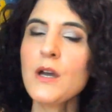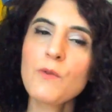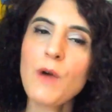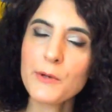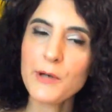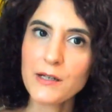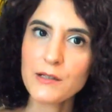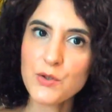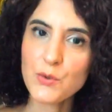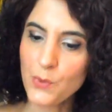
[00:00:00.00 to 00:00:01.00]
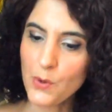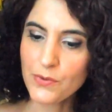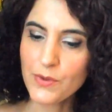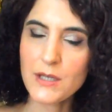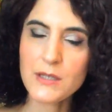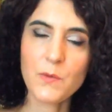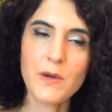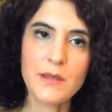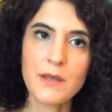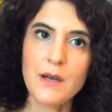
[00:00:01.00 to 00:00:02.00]
Robert Eggers wrote this
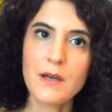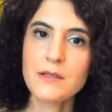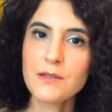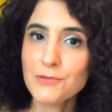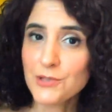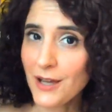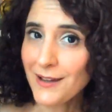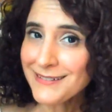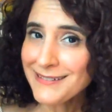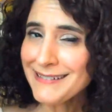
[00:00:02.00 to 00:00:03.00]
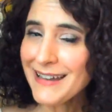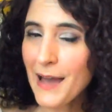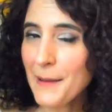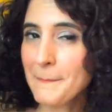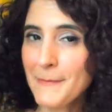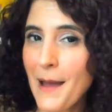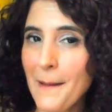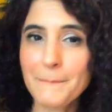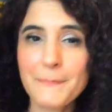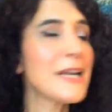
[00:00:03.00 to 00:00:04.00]
with Sojan.
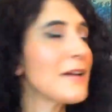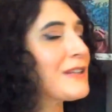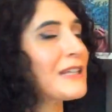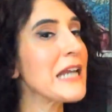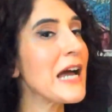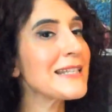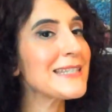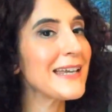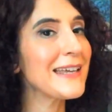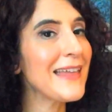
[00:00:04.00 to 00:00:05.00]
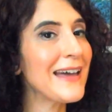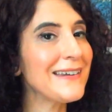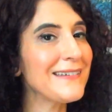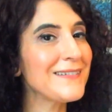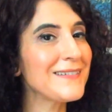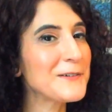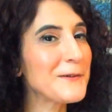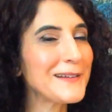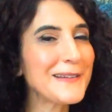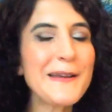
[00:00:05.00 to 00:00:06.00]
I'm definitely not saying that
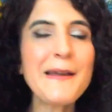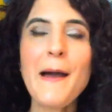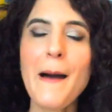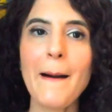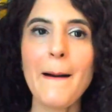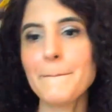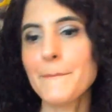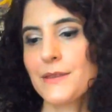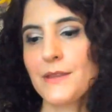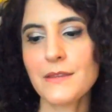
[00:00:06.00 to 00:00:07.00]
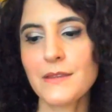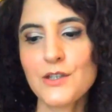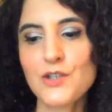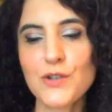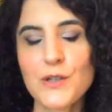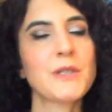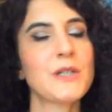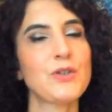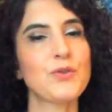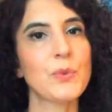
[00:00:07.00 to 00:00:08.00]
correctly, but the script
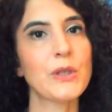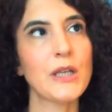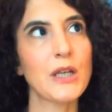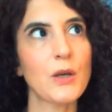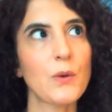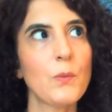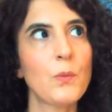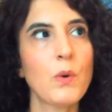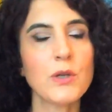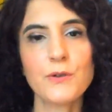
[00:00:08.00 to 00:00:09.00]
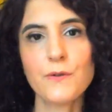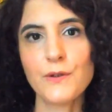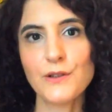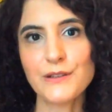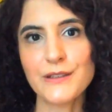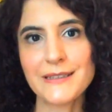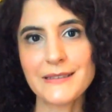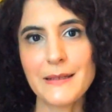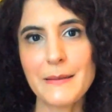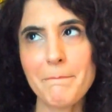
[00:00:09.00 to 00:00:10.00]
is really wonderful
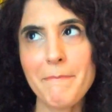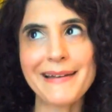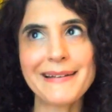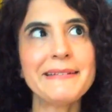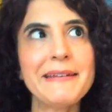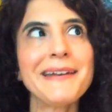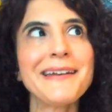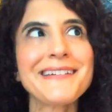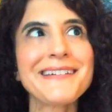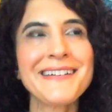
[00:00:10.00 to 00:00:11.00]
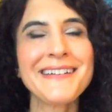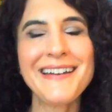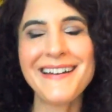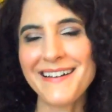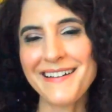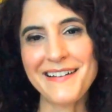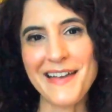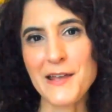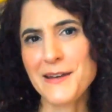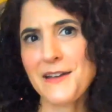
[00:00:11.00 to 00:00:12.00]
and magnetic
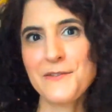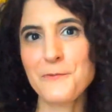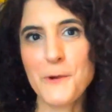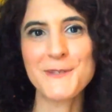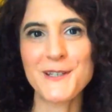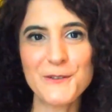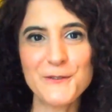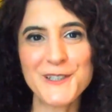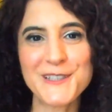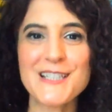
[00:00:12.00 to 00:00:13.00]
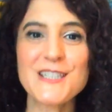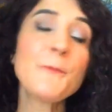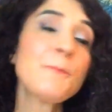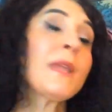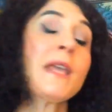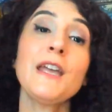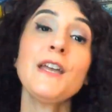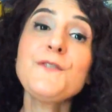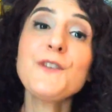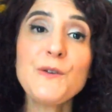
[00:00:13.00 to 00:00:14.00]
and kind of whimsical feeling. So
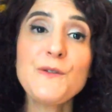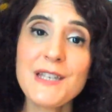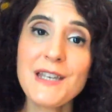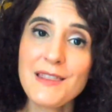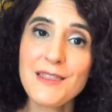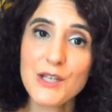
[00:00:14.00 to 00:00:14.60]
if you have seen The